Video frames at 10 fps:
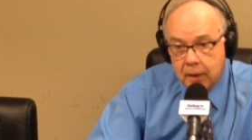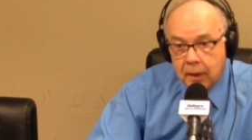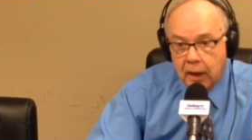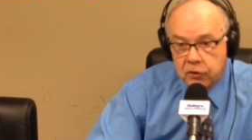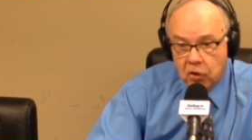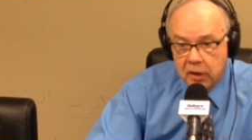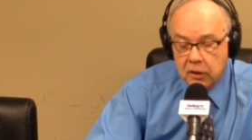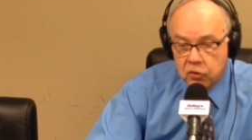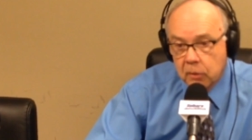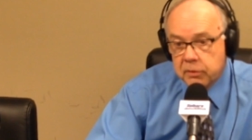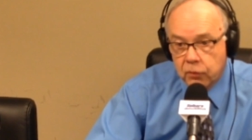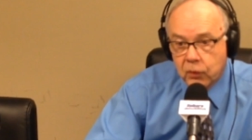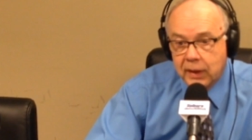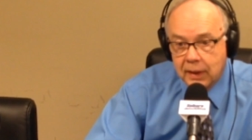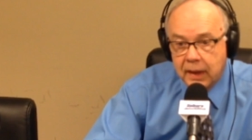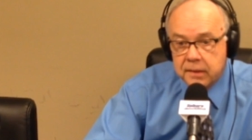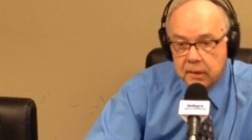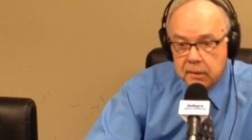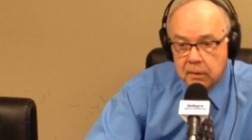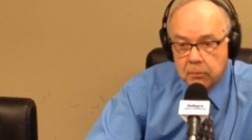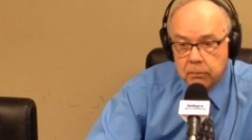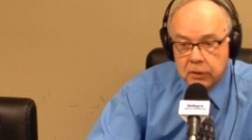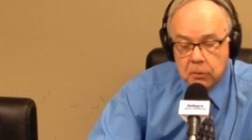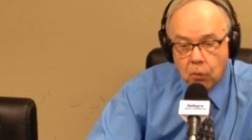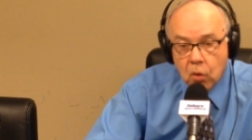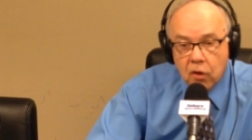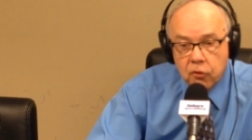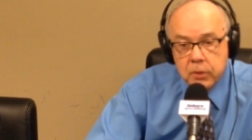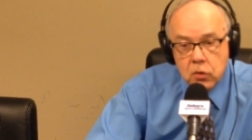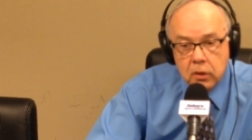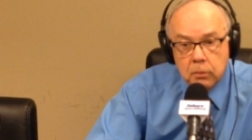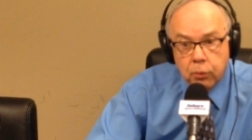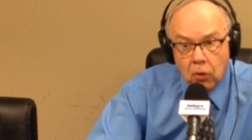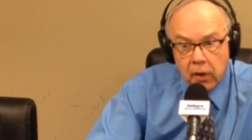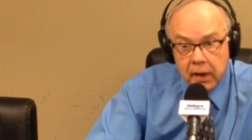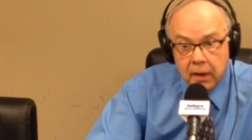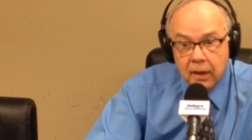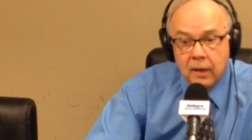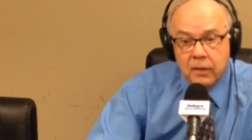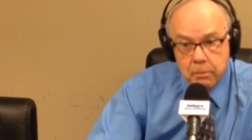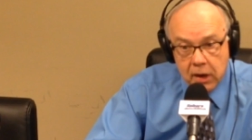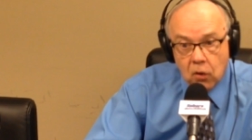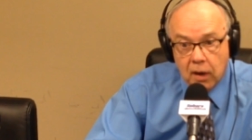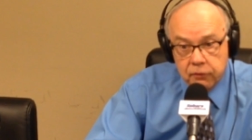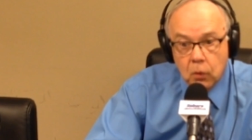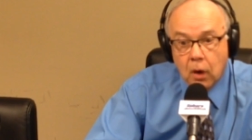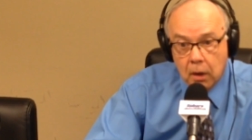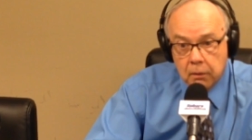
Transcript: I talk in terms of 3 lenses, but the more of them you can employ, the better off you are.